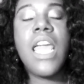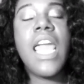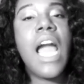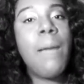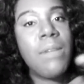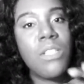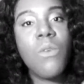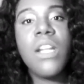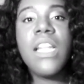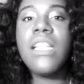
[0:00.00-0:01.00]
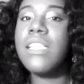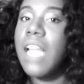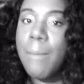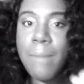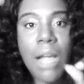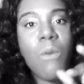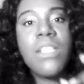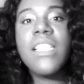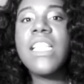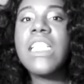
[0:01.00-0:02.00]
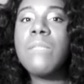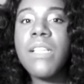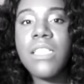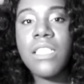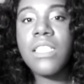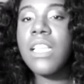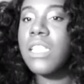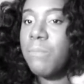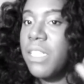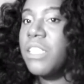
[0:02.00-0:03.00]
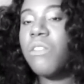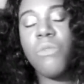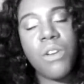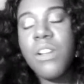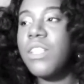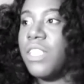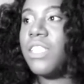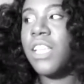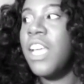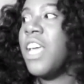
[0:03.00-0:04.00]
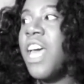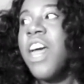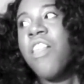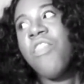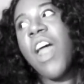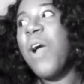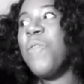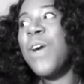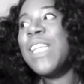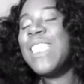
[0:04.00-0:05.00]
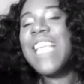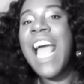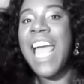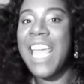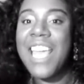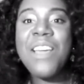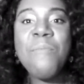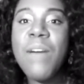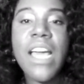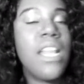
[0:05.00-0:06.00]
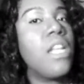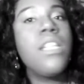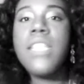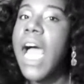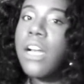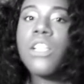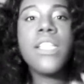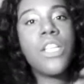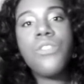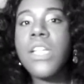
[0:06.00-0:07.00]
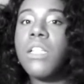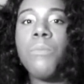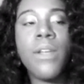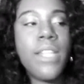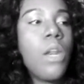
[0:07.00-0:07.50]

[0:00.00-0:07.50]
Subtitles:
I'm not gonna say the explicit words that I want to say, but doctors get straight to the point.